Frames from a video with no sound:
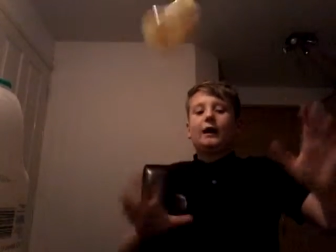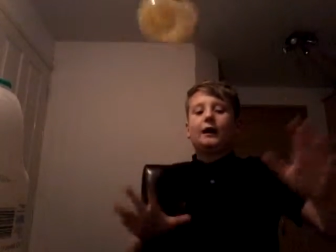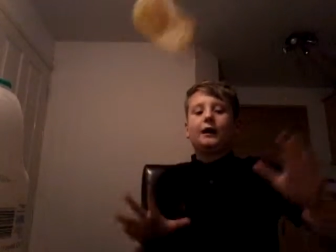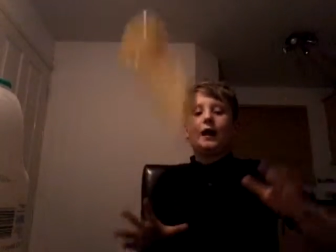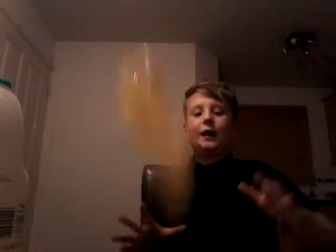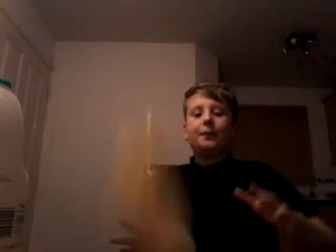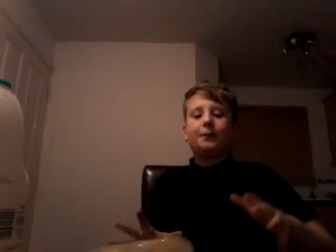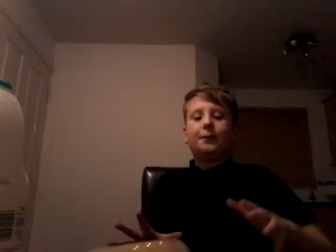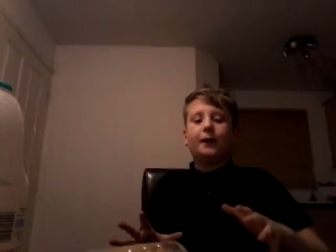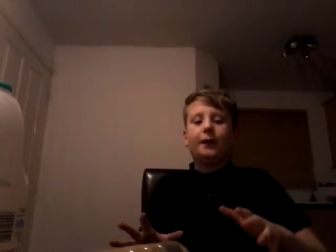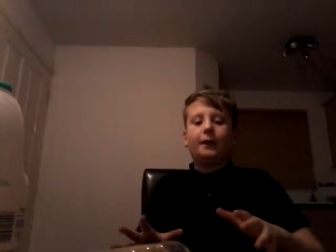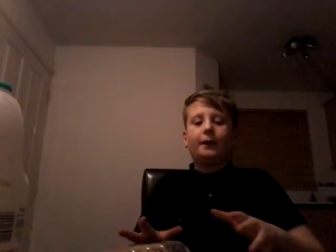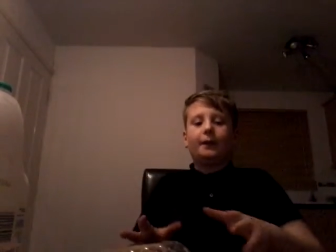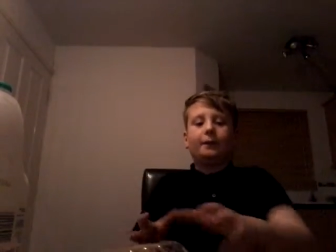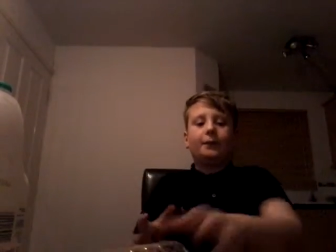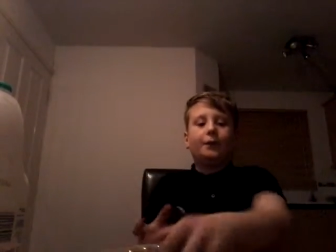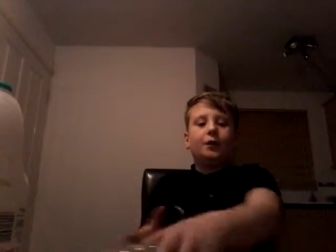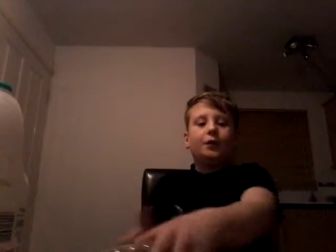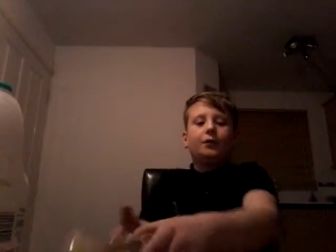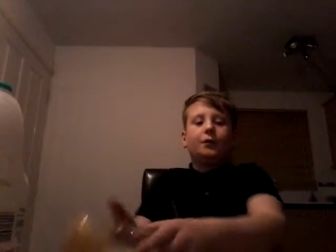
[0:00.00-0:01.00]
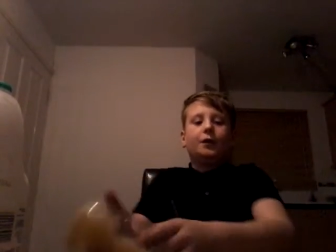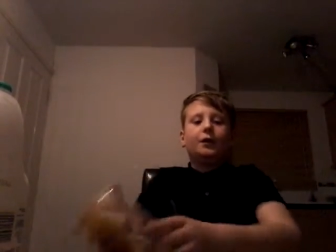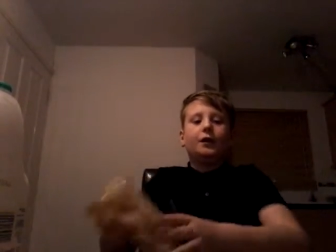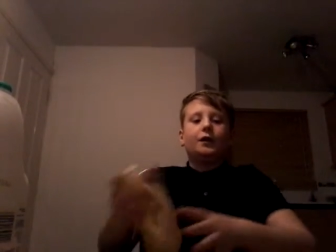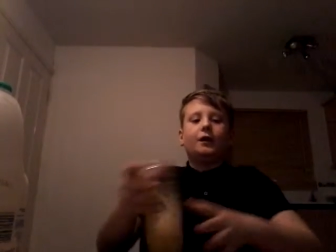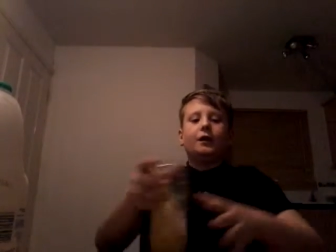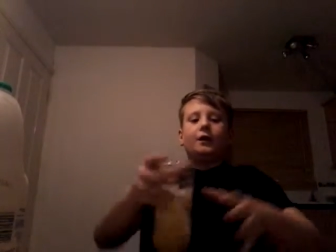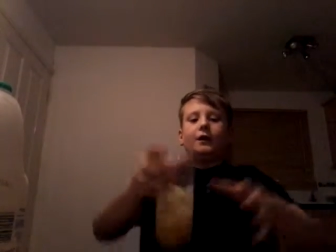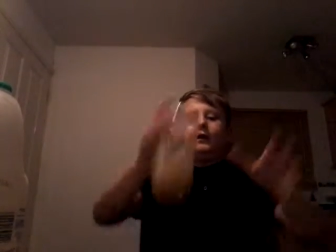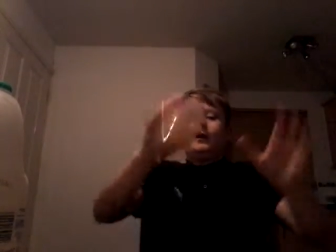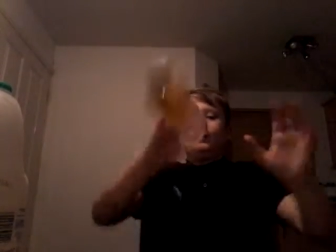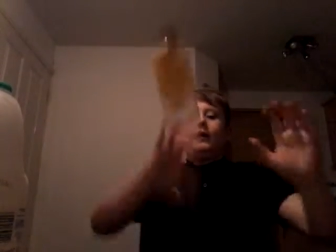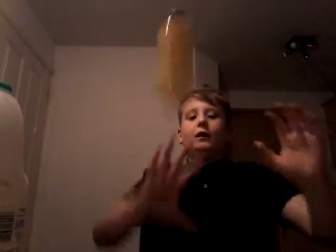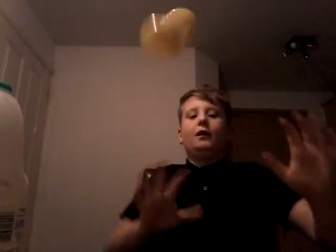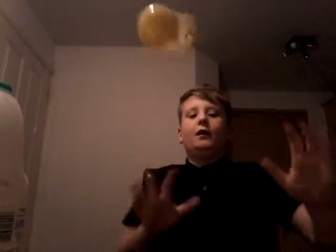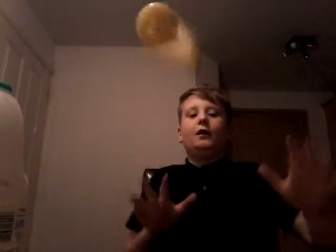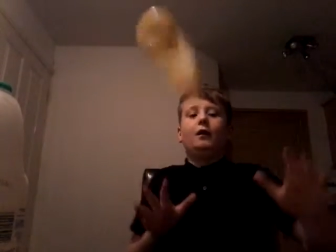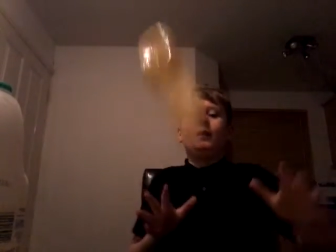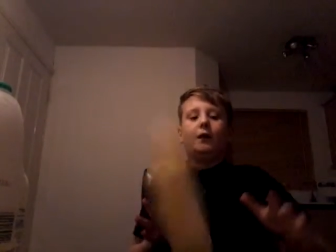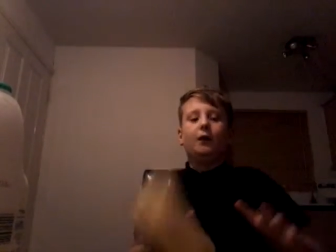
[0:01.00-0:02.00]
my camera at the moment.
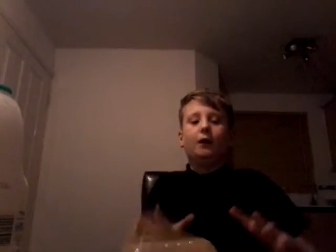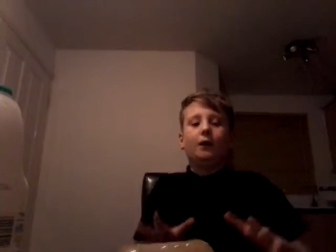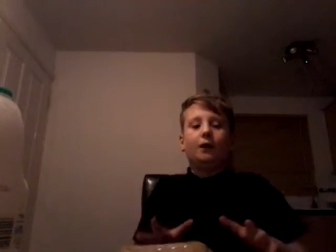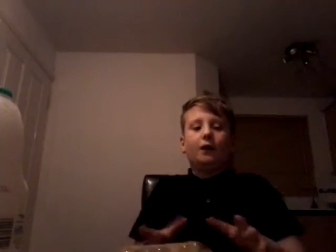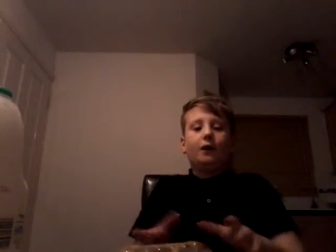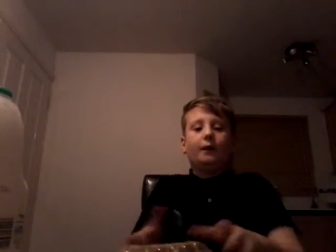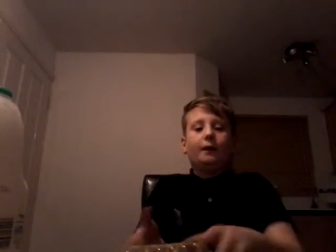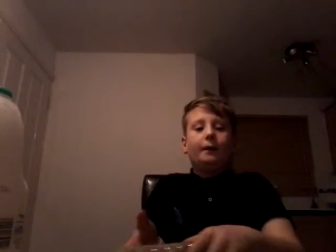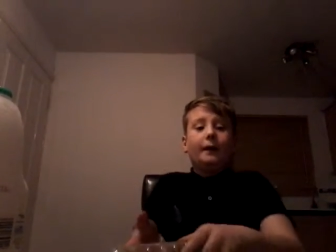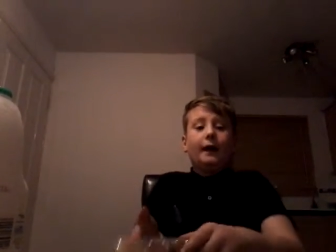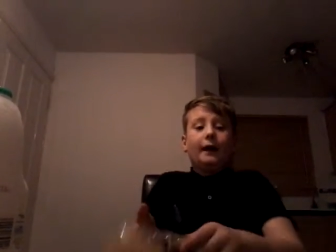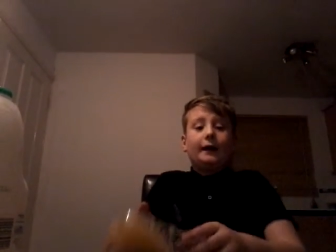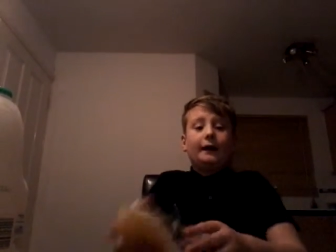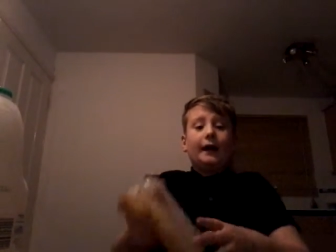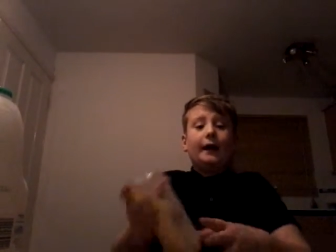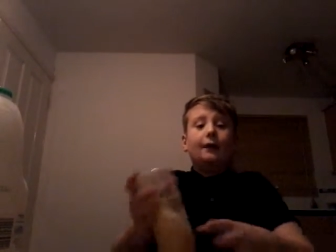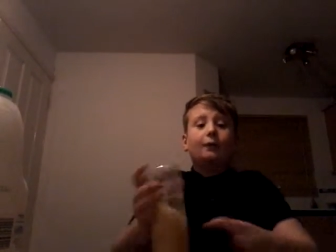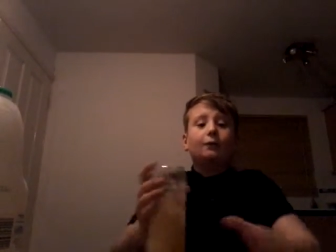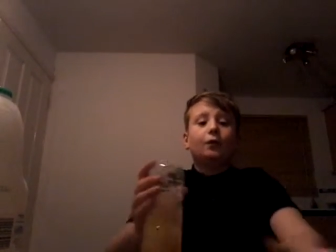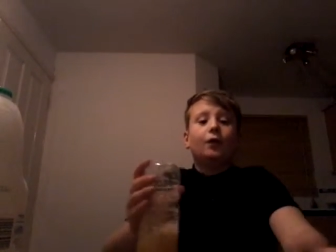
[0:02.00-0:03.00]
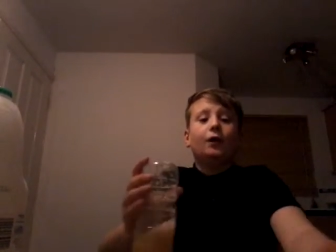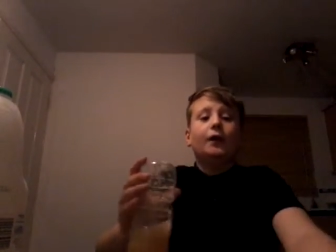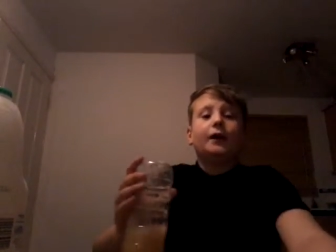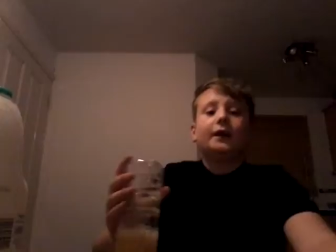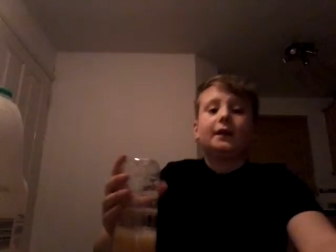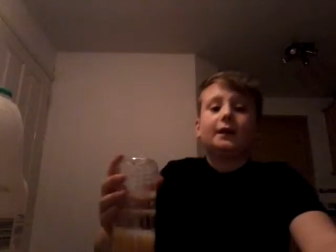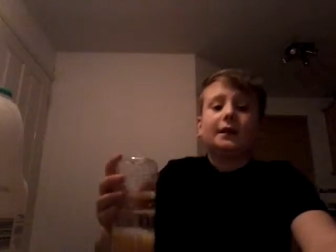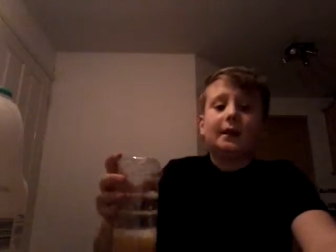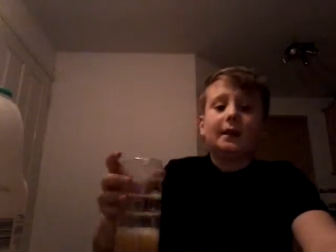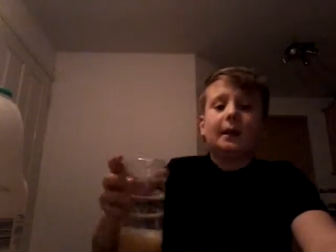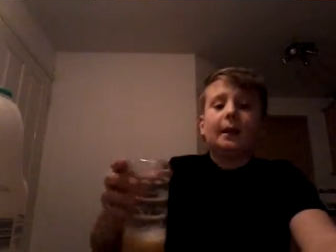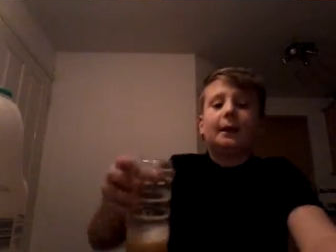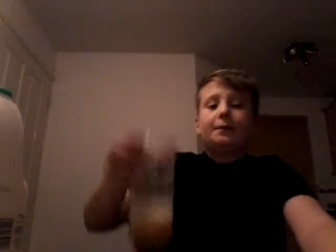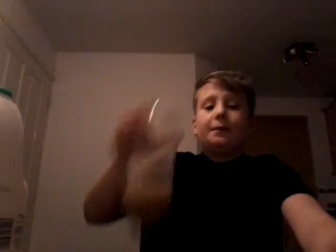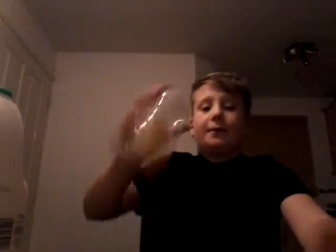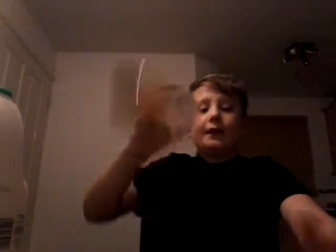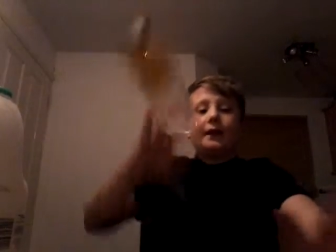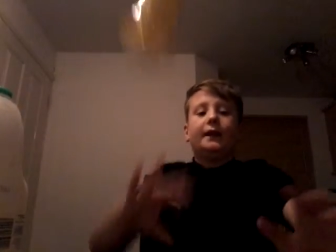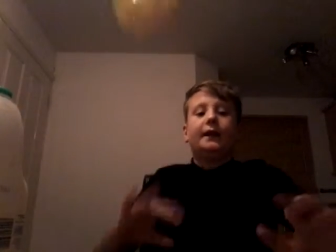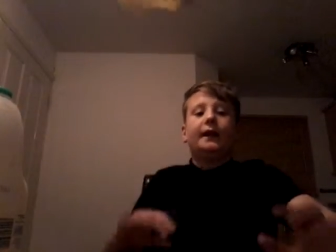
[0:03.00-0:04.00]
That camera is
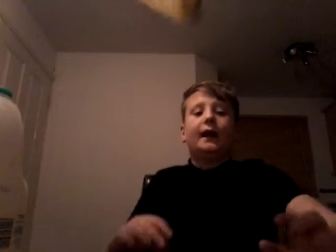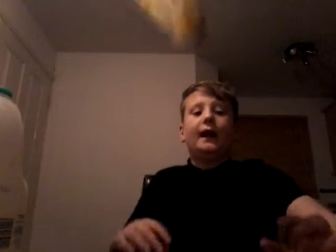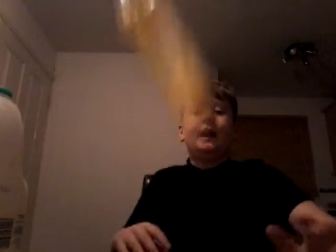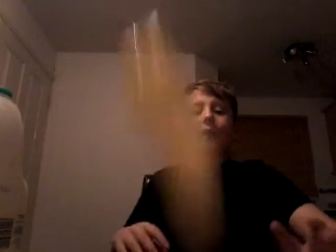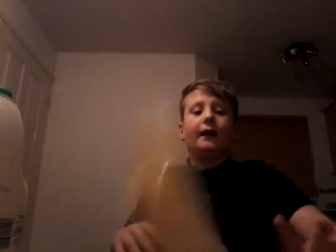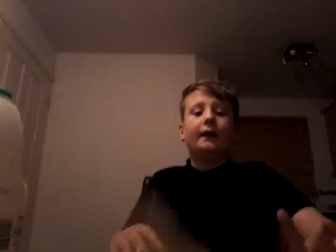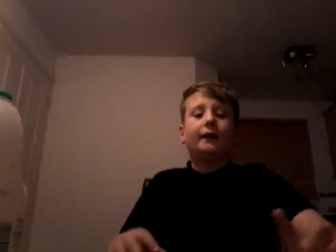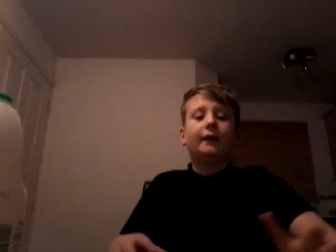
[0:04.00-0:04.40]
slipping down.